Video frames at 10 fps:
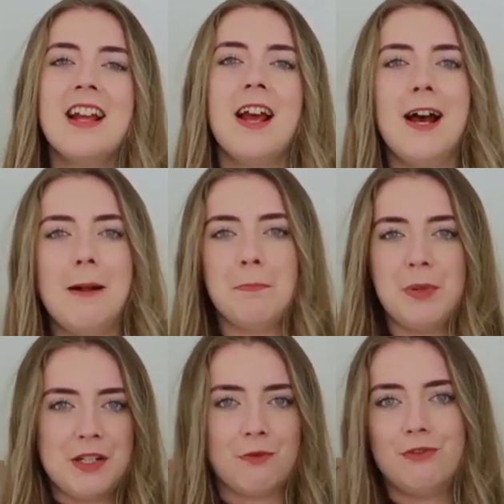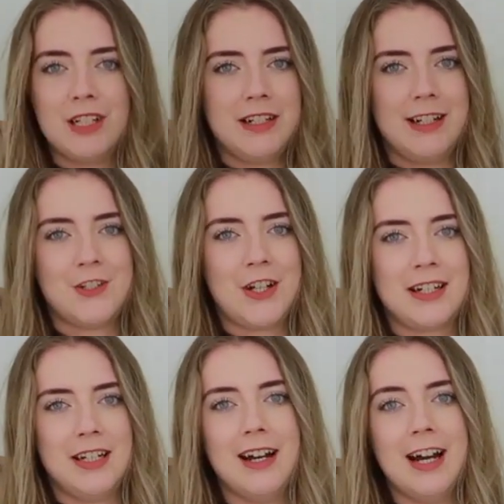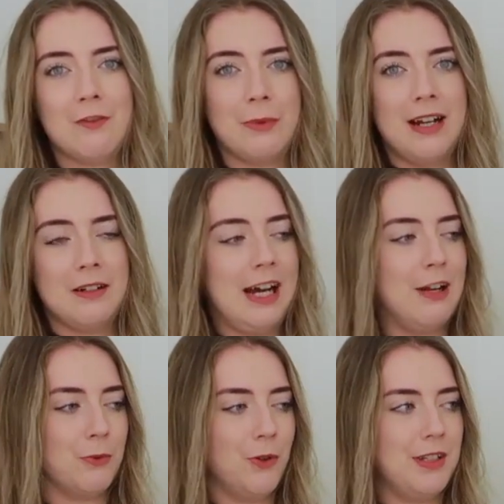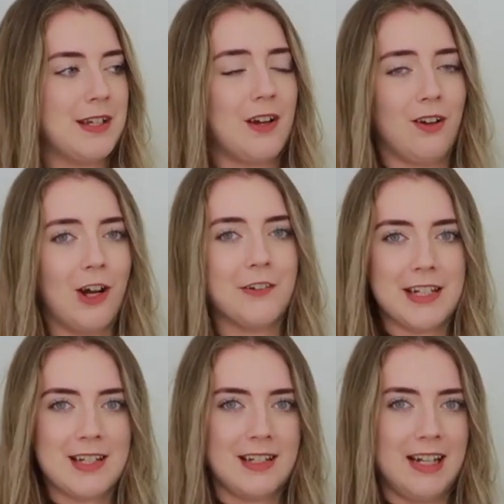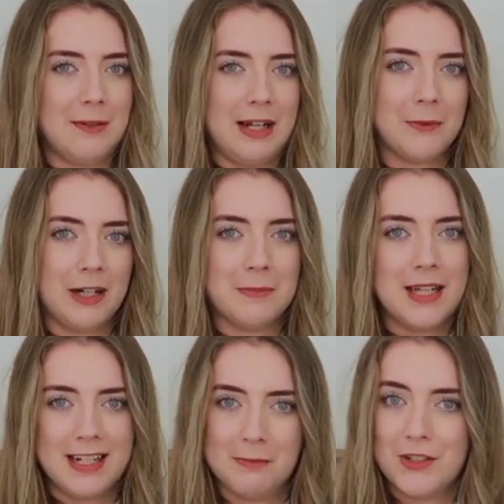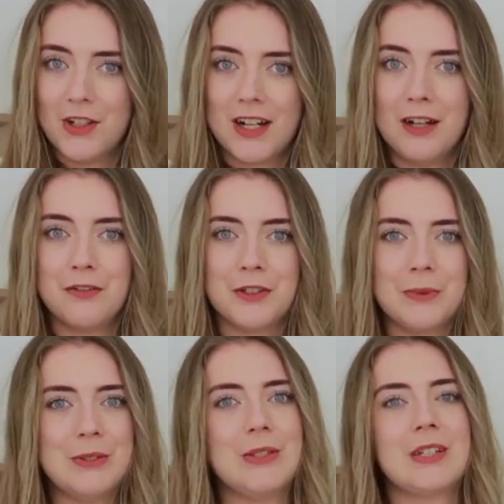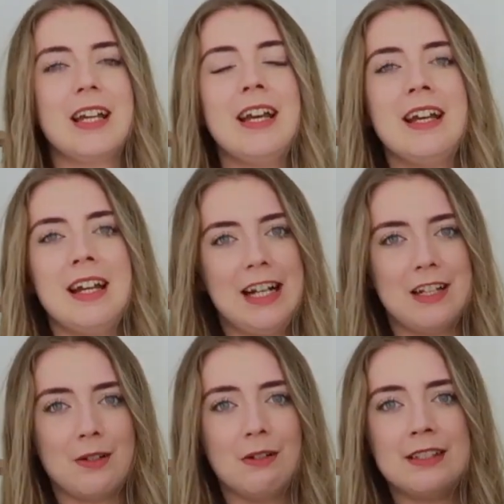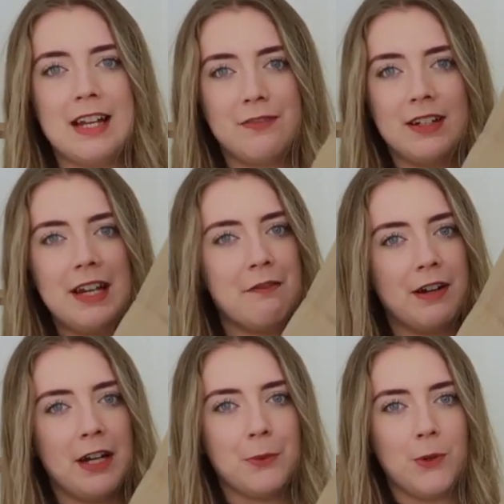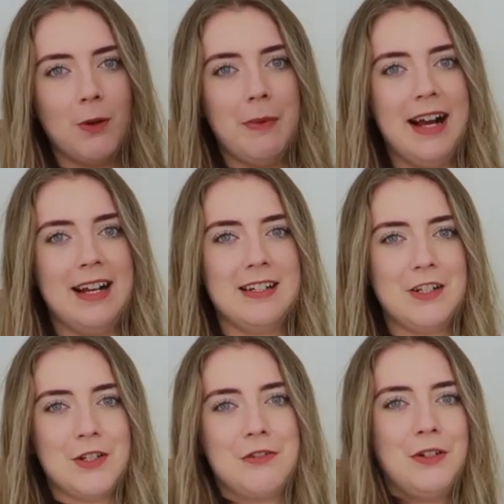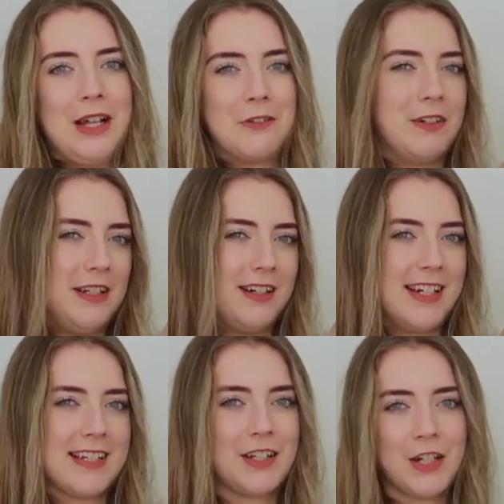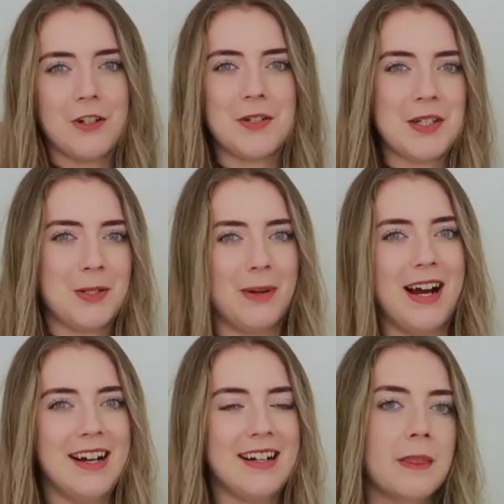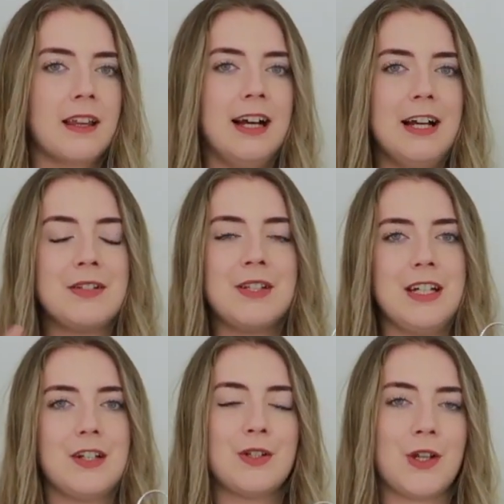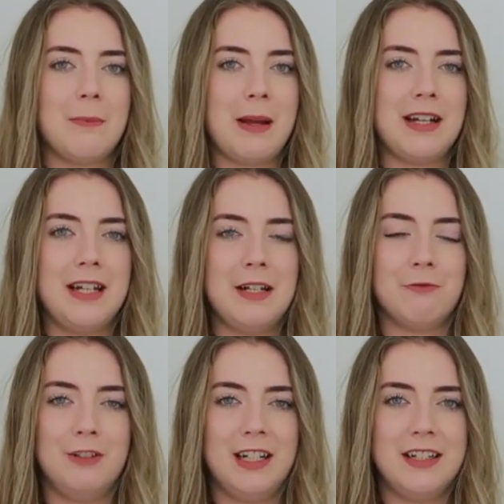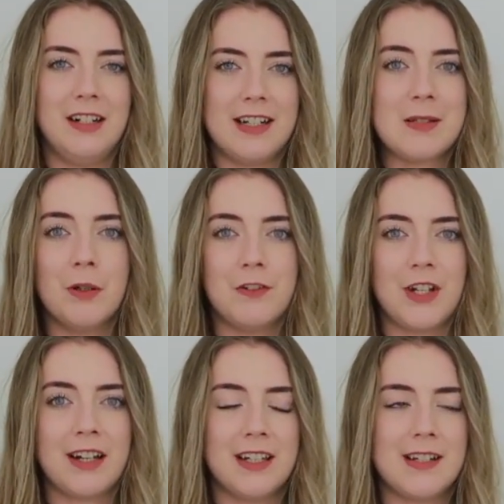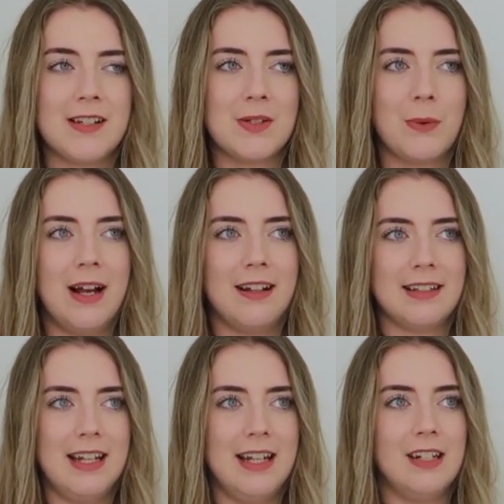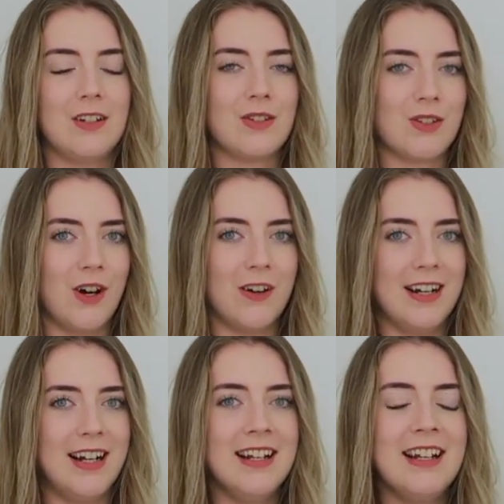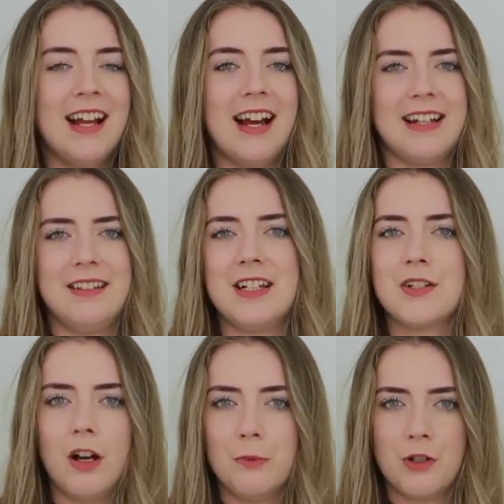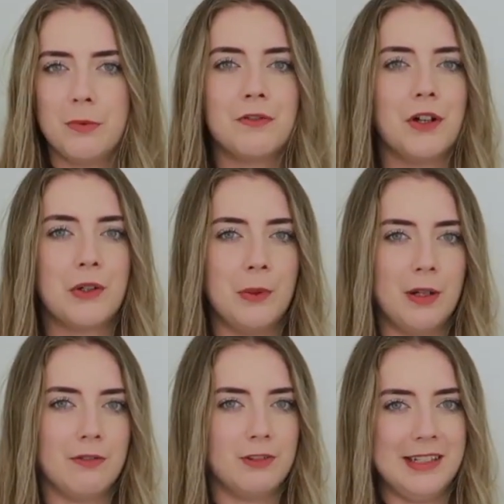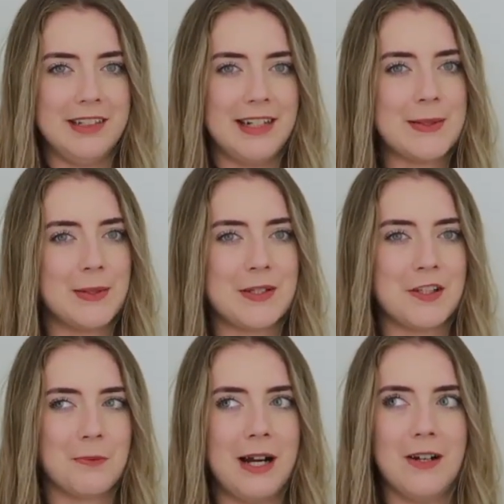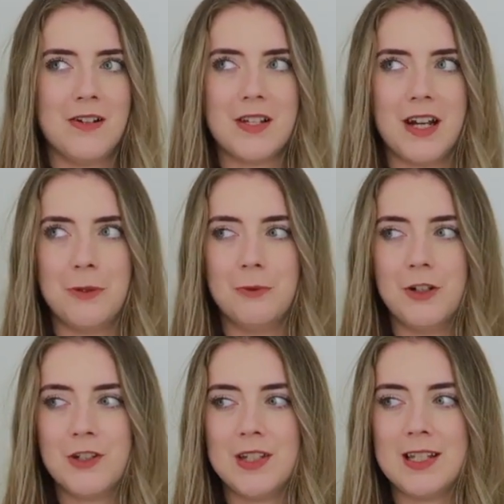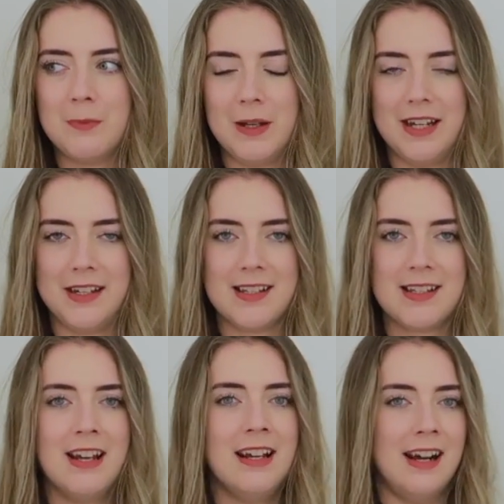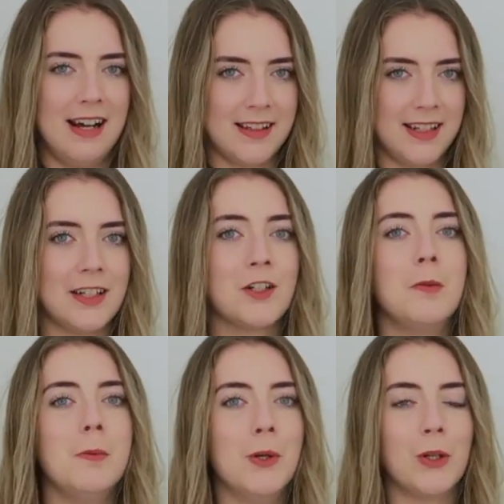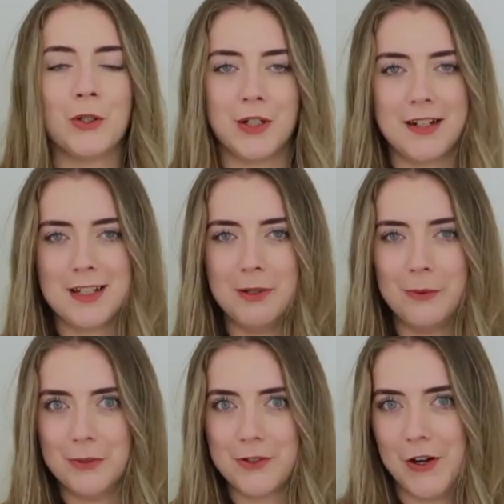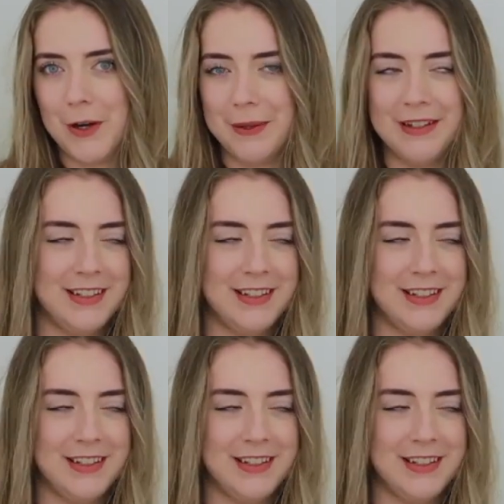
But it's a really nice jacket. I've worn this a lot recently, like when I'm taking my dog out for a walk. It's definitely very warm and it does feel like really nice and cozy to wear. I've seen so many really nice puffer jackets as well in Zara, and I think Topshop have got a couple of really nice ones as well, so watch this space. I think a couple more could enter my wardrobe.